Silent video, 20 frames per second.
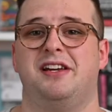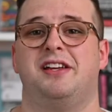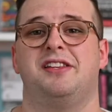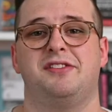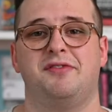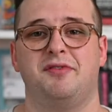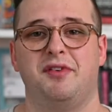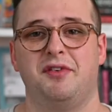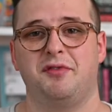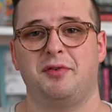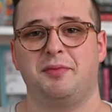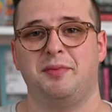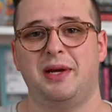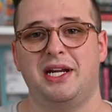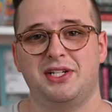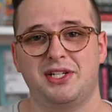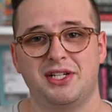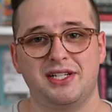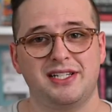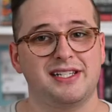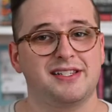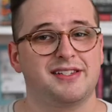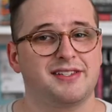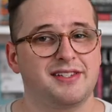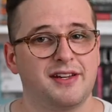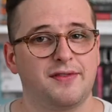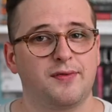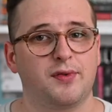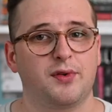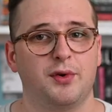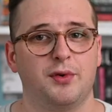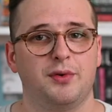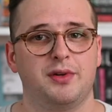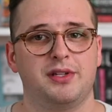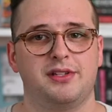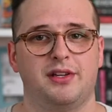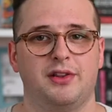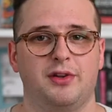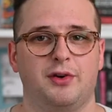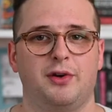and tons of information to sift through
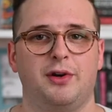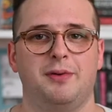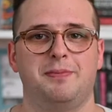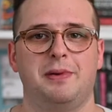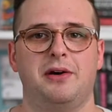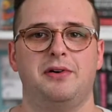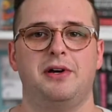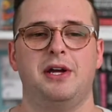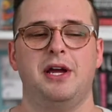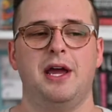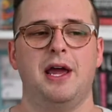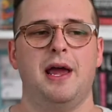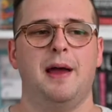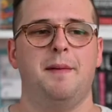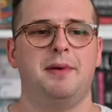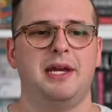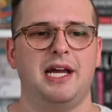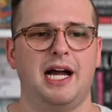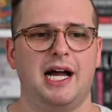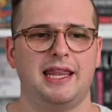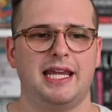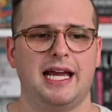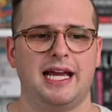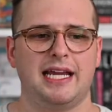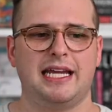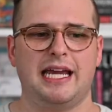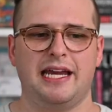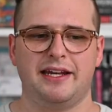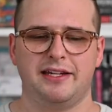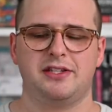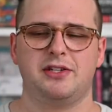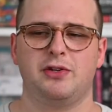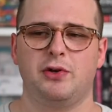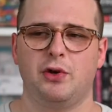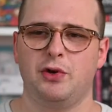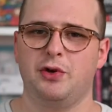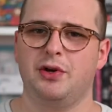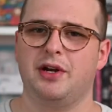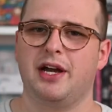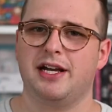and to learn about, beyond that, getting to
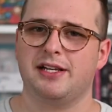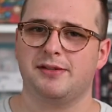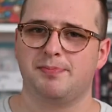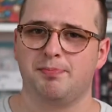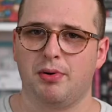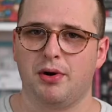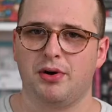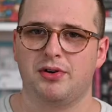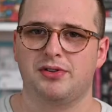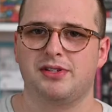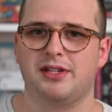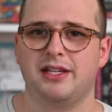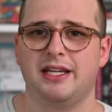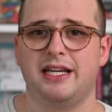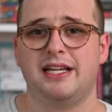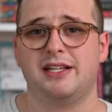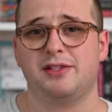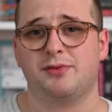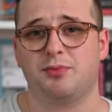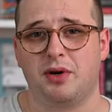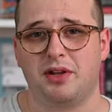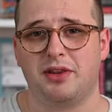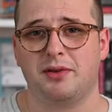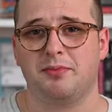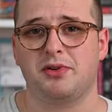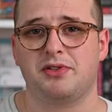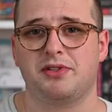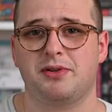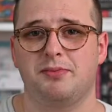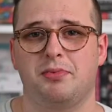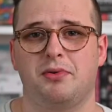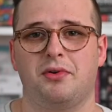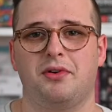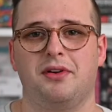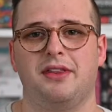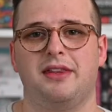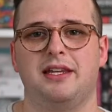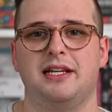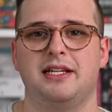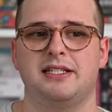know you guys personally is one of the most
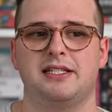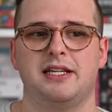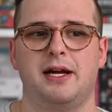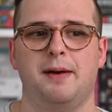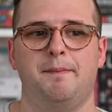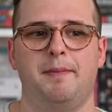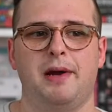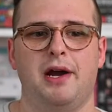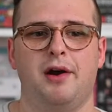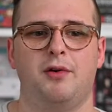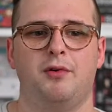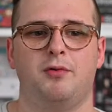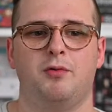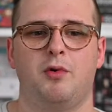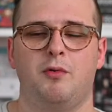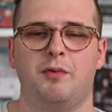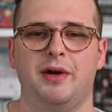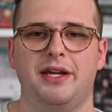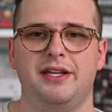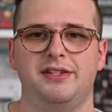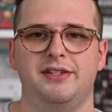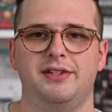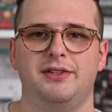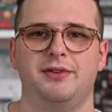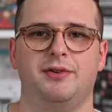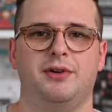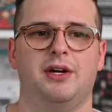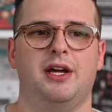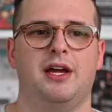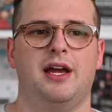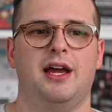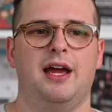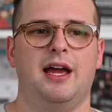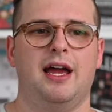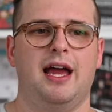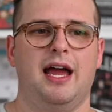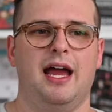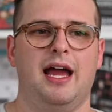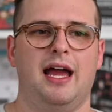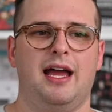important things about what we do.
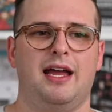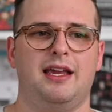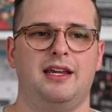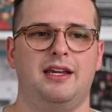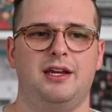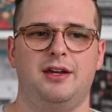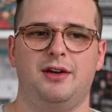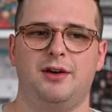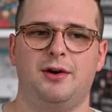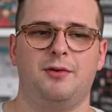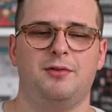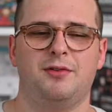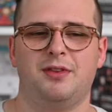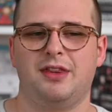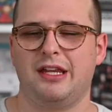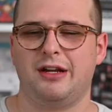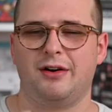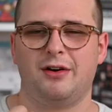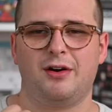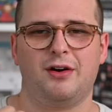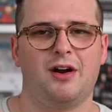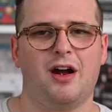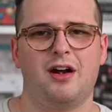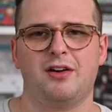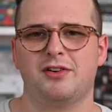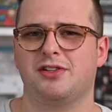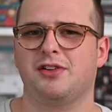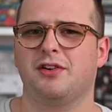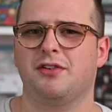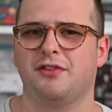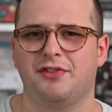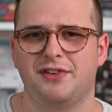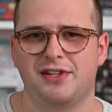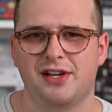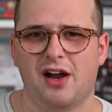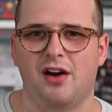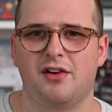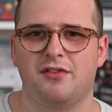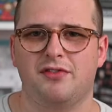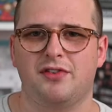You know, there are certain
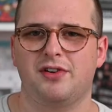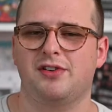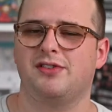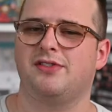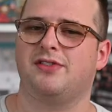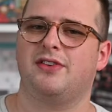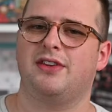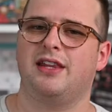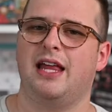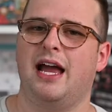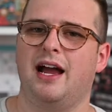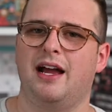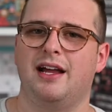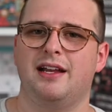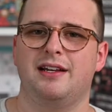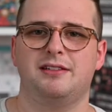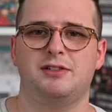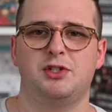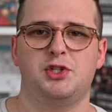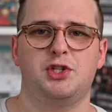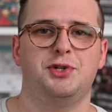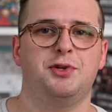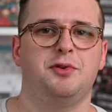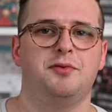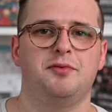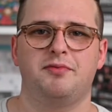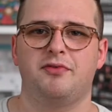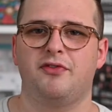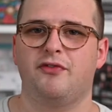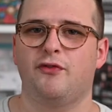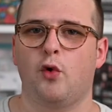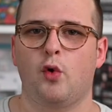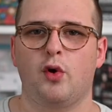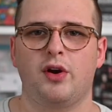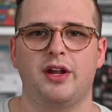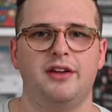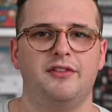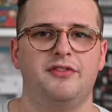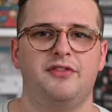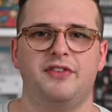photographers that shoot
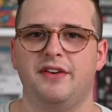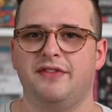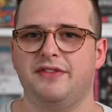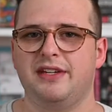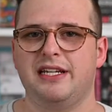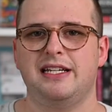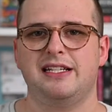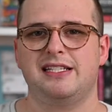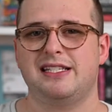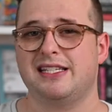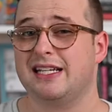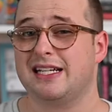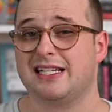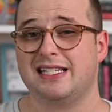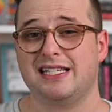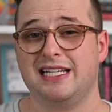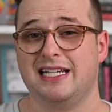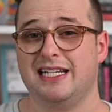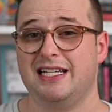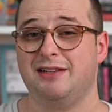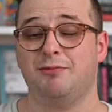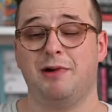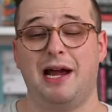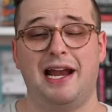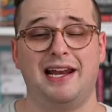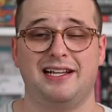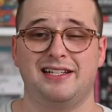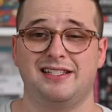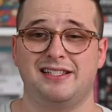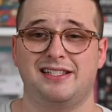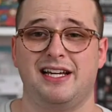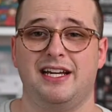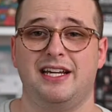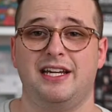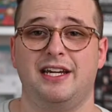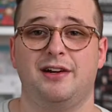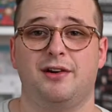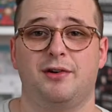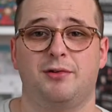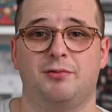40, 50, 60 weddings a
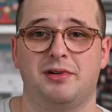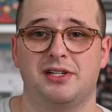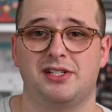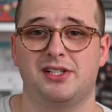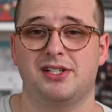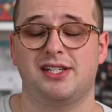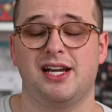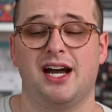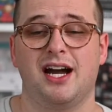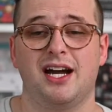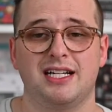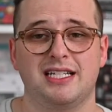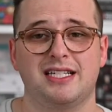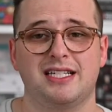year, which to